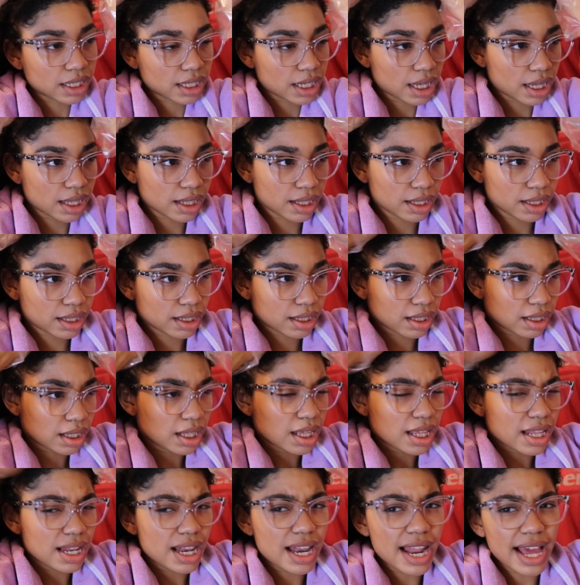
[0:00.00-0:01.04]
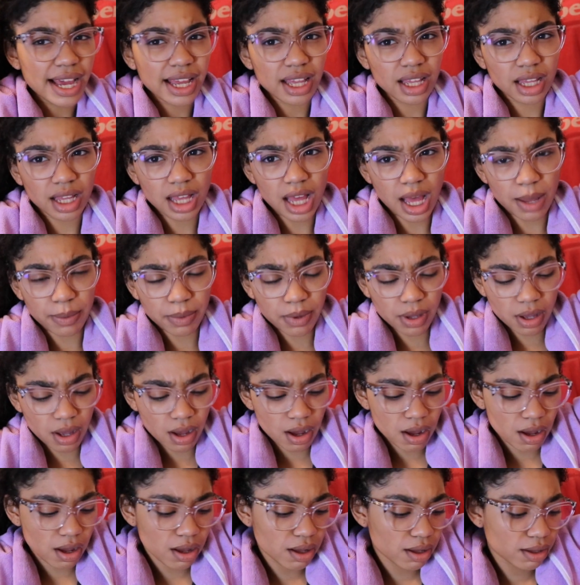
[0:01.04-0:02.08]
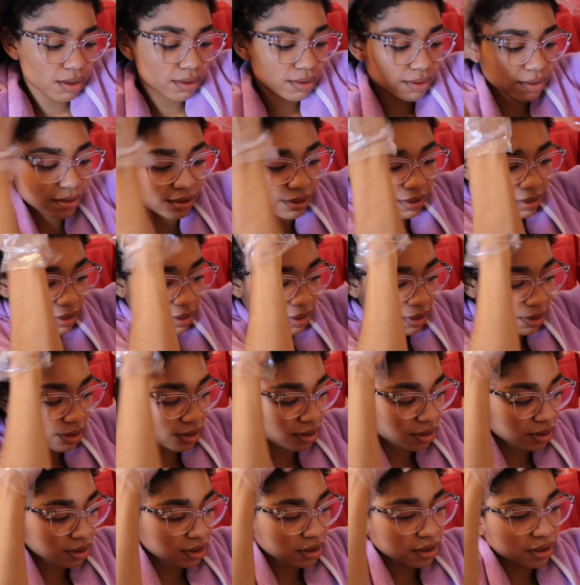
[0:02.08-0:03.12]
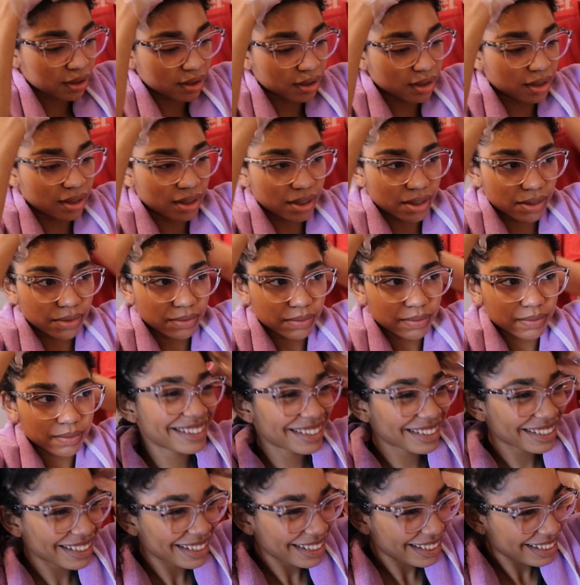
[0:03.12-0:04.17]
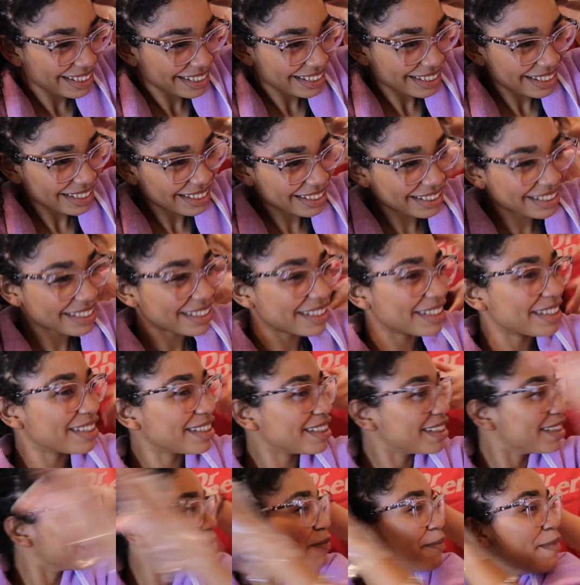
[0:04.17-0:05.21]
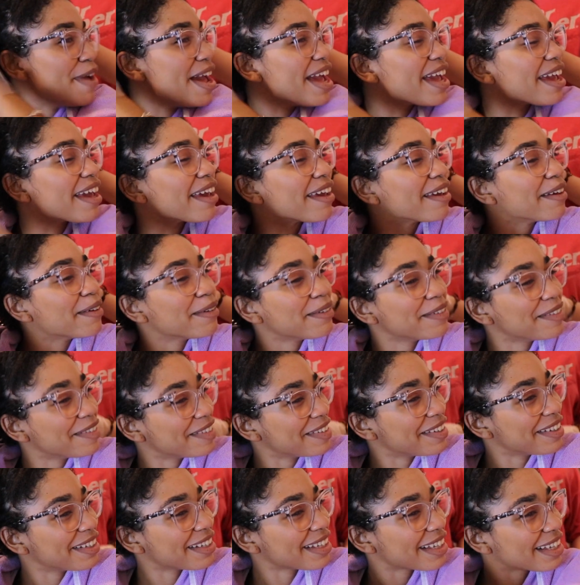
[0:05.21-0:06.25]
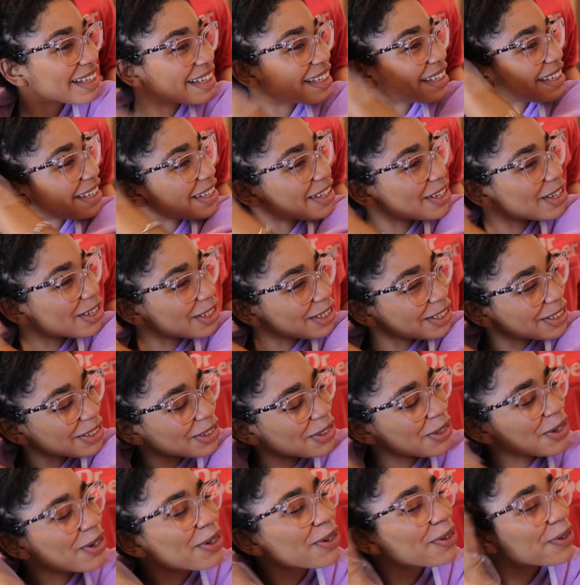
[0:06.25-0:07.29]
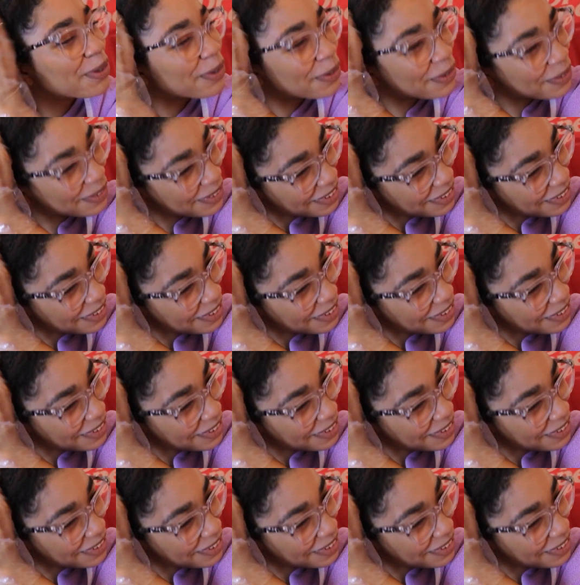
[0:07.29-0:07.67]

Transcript: we? Like a cup. Get a room. No. It's just me. Me. It's just you. You.